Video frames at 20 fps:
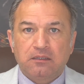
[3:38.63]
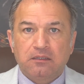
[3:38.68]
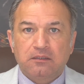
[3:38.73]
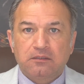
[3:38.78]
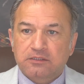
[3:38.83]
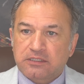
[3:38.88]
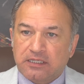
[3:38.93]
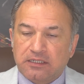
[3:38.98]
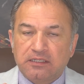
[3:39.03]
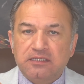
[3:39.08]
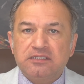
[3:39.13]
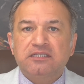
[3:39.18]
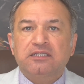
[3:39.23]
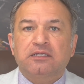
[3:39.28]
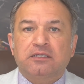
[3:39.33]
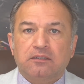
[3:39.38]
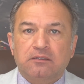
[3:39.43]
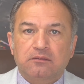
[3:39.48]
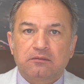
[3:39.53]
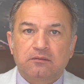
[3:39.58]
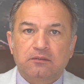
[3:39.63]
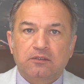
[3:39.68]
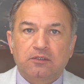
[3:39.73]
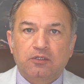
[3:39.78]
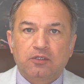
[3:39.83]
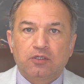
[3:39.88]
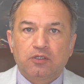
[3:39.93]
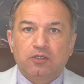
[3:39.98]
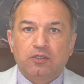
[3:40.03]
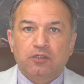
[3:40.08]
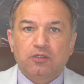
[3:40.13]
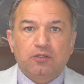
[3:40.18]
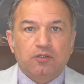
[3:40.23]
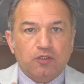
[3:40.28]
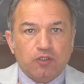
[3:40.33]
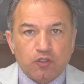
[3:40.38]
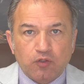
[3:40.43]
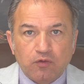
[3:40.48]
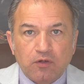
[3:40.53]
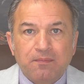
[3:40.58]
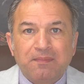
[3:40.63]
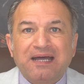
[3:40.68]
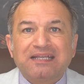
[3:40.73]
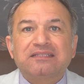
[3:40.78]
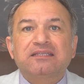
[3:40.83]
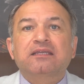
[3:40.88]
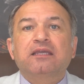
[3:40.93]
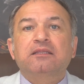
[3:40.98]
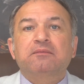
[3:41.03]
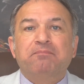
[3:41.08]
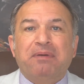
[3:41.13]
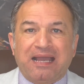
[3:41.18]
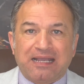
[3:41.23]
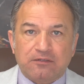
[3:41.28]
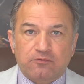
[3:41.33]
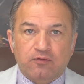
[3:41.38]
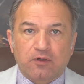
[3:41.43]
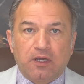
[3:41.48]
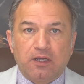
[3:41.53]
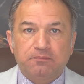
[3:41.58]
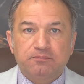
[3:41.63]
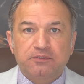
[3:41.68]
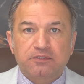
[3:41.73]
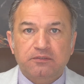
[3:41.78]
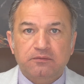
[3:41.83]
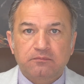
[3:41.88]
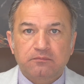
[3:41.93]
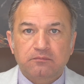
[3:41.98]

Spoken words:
say, listen, you're about to get bankrupt.